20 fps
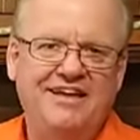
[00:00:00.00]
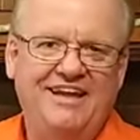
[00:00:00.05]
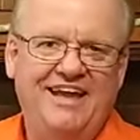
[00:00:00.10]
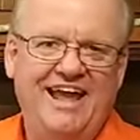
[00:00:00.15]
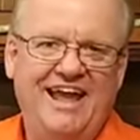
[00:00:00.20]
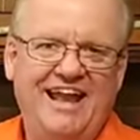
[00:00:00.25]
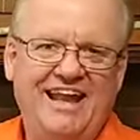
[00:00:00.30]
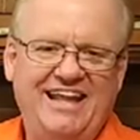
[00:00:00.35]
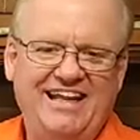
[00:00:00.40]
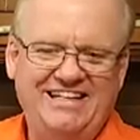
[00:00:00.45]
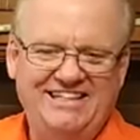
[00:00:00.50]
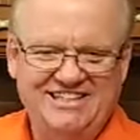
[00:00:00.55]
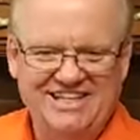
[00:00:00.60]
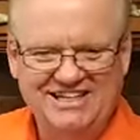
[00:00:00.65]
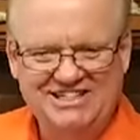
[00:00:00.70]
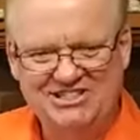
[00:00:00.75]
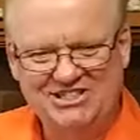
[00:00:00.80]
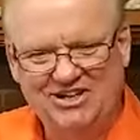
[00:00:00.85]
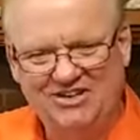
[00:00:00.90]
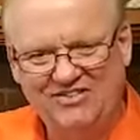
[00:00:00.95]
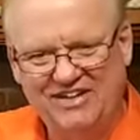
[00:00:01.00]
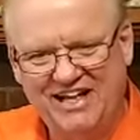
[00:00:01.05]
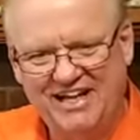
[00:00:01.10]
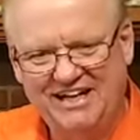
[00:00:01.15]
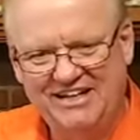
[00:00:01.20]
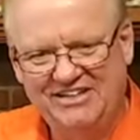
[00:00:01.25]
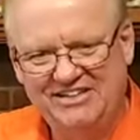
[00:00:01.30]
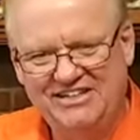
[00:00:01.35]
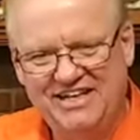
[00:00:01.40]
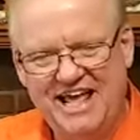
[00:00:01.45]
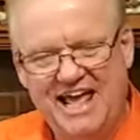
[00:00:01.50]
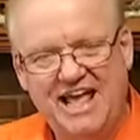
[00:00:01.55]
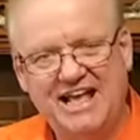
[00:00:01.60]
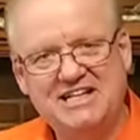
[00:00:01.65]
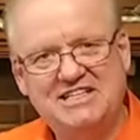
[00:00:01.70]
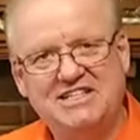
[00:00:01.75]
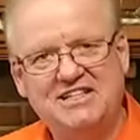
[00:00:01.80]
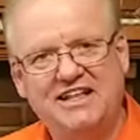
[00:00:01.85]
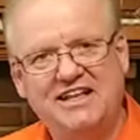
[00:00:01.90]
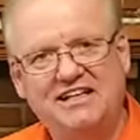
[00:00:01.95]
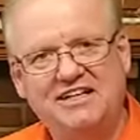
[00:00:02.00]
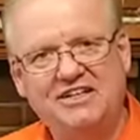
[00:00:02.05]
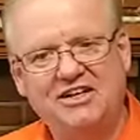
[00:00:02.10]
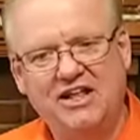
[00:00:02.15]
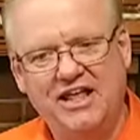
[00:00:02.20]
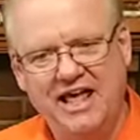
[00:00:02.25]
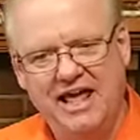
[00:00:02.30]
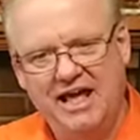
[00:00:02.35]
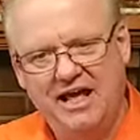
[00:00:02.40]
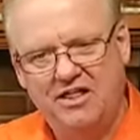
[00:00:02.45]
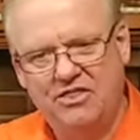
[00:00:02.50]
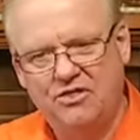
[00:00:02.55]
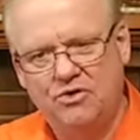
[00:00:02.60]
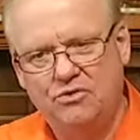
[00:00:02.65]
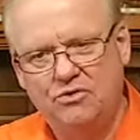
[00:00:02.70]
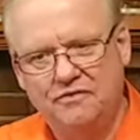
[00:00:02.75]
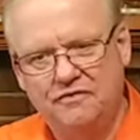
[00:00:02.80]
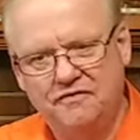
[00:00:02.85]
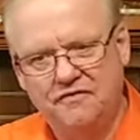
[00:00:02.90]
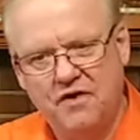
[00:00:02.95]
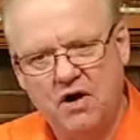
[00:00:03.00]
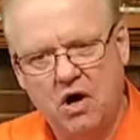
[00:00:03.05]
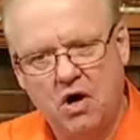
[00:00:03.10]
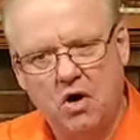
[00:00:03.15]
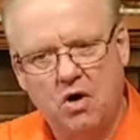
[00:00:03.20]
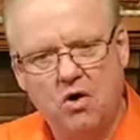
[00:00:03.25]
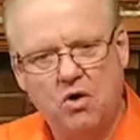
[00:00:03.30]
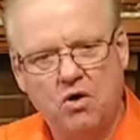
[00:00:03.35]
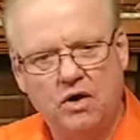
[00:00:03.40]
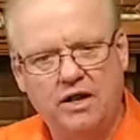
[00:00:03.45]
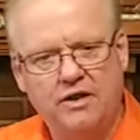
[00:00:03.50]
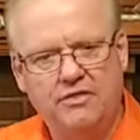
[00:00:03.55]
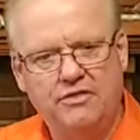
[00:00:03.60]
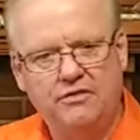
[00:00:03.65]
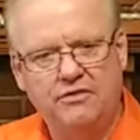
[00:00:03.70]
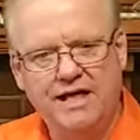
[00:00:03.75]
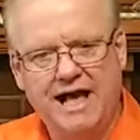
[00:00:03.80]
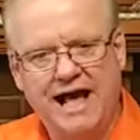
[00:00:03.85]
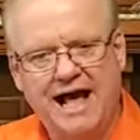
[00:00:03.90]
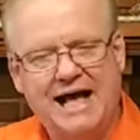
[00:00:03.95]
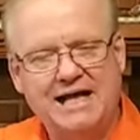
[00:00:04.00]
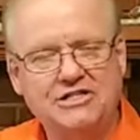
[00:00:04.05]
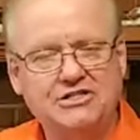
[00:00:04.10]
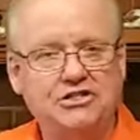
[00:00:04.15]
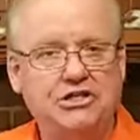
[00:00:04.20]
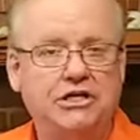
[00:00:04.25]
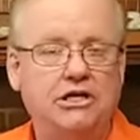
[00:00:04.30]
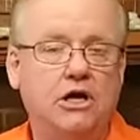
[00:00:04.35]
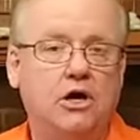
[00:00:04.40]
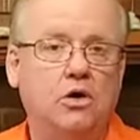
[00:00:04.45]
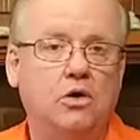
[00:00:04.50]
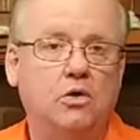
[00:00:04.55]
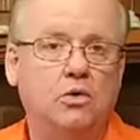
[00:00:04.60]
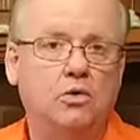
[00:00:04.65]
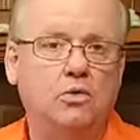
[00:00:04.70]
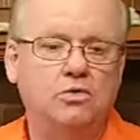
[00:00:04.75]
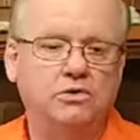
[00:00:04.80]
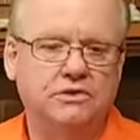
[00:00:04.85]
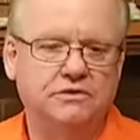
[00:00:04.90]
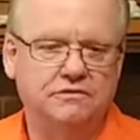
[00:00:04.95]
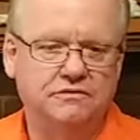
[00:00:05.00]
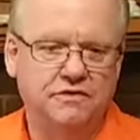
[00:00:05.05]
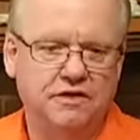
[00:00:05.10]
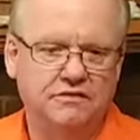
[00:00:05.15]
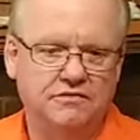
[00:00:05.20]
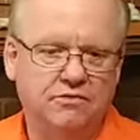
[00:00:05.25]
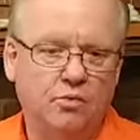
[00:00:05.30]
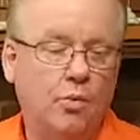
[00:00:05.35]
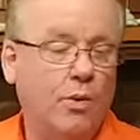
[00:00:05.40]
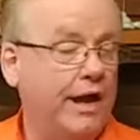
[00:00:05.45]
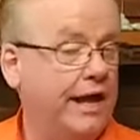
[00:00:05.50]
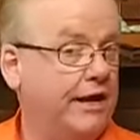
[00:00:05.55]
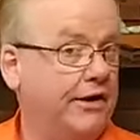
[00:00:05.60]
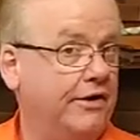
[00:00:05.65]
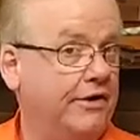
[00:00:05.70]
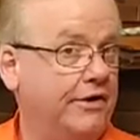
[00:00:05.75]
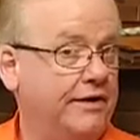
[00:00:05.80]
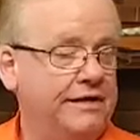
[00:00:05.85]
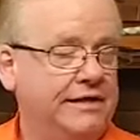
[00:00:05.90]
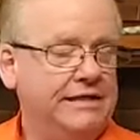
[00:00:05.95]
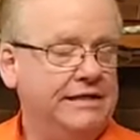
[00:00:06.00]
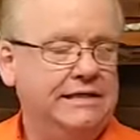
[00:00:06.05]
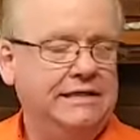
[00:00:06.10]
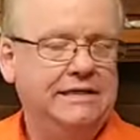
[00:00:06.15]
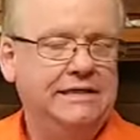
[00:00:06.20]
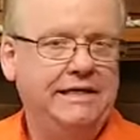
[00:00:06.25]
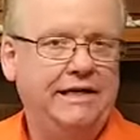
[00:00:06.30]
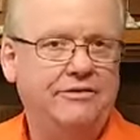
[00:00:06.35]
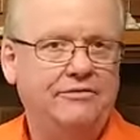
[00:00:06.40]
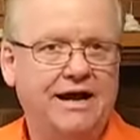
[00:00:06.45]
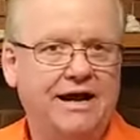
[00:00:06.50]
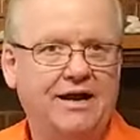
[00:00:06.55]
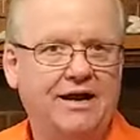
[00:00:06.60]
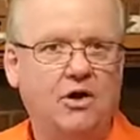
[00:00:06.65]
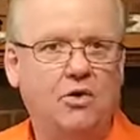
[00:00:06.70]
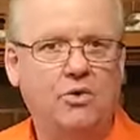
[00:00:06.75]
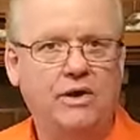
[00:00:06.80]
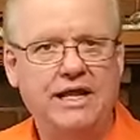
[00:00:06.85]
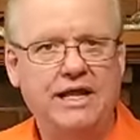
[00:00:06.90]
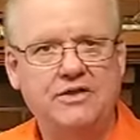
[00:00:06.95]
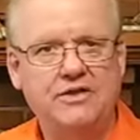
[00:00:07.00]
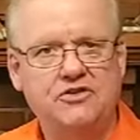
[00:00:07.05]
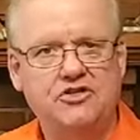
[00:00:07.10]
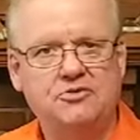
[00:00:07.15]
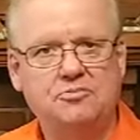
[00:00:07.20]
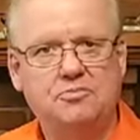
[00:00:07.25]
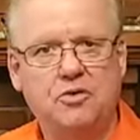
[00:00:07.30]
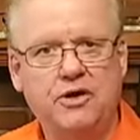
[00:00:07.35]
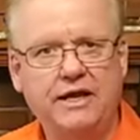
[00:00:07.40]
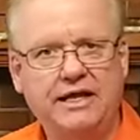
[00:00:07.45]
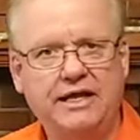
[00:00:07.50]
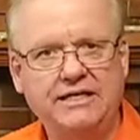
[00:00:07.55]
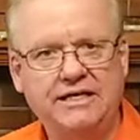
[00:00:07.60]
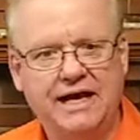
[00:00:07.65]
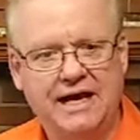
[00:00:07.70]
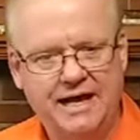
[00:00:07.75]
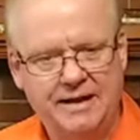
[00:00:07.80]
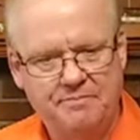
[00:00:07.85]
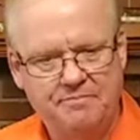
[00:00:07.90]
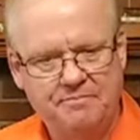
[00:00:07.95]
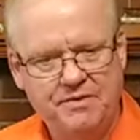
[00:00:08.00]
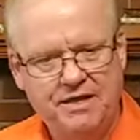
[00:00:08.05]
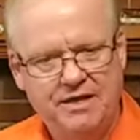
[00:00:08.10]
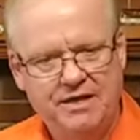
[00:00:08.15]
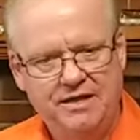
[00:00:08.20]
And he sits on that little nest and that little egg through the fall and through the icy cold of winter and right on into the springtime.